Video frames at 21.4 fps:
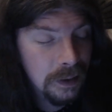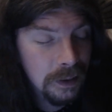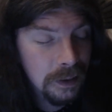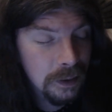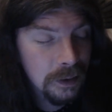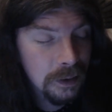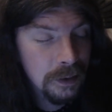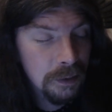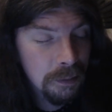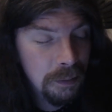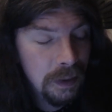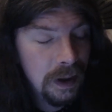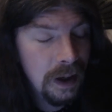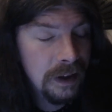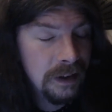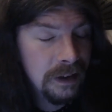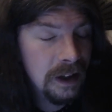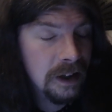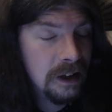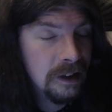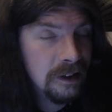It's a bad
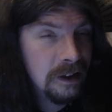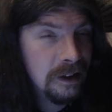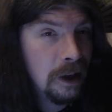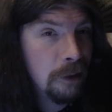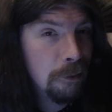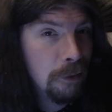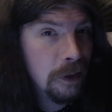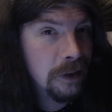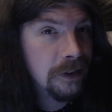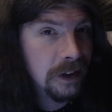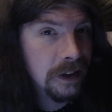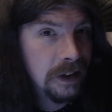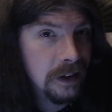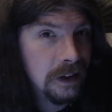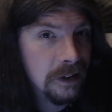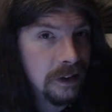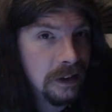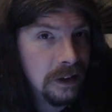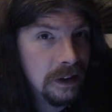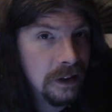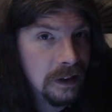idea because it got rusty
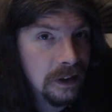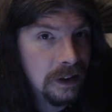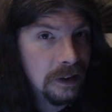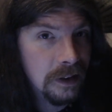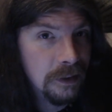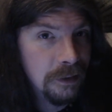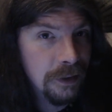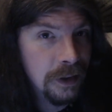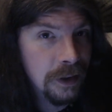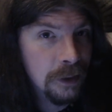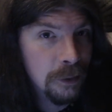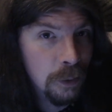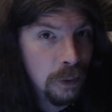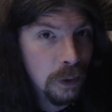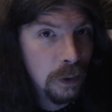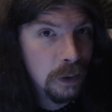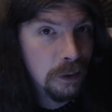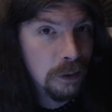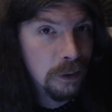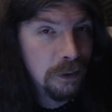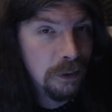because the finish
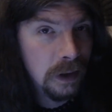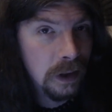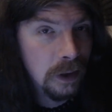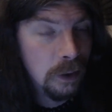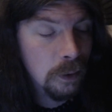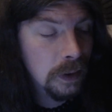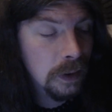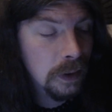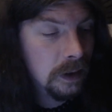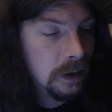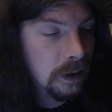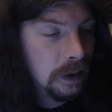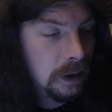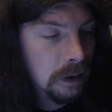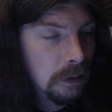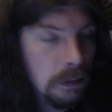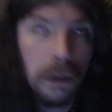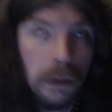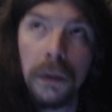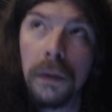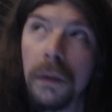wore off really quick, and then
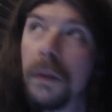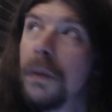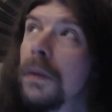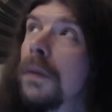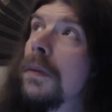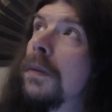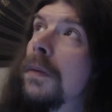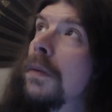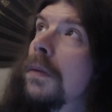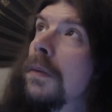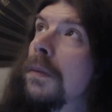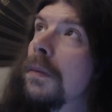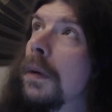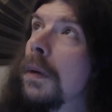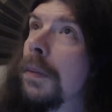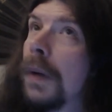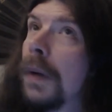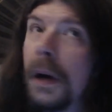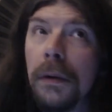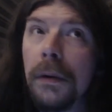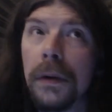my
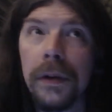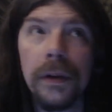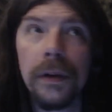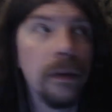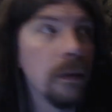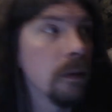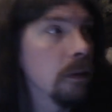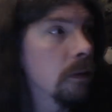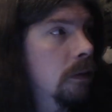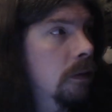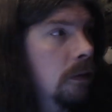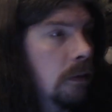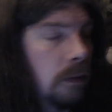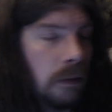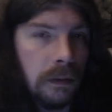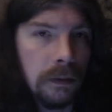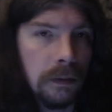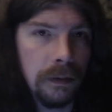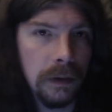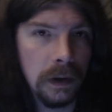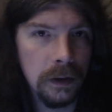power just
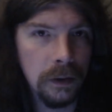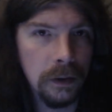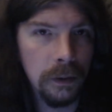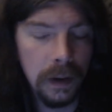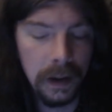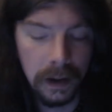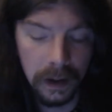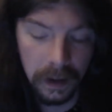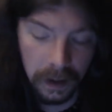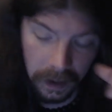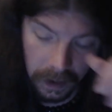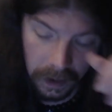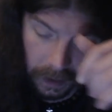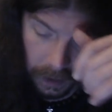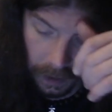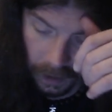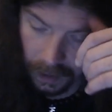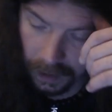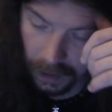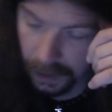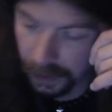fluctuated.
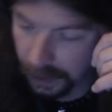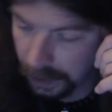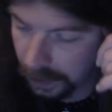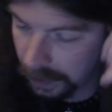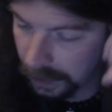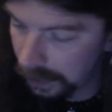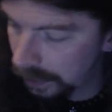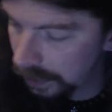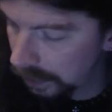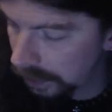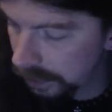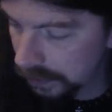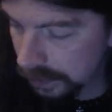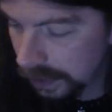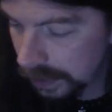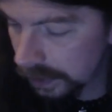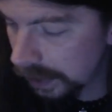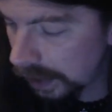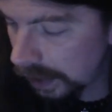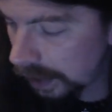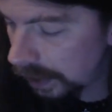
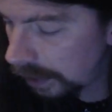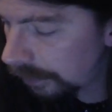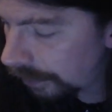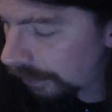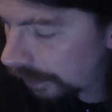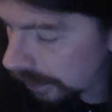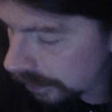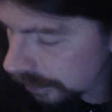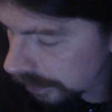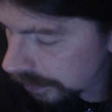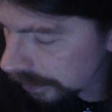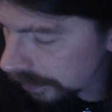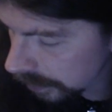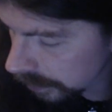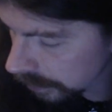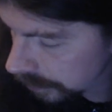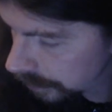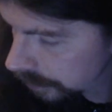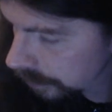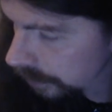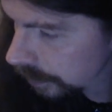Didn't get an infection
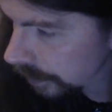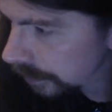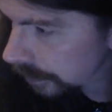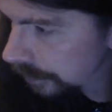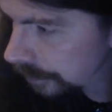though, but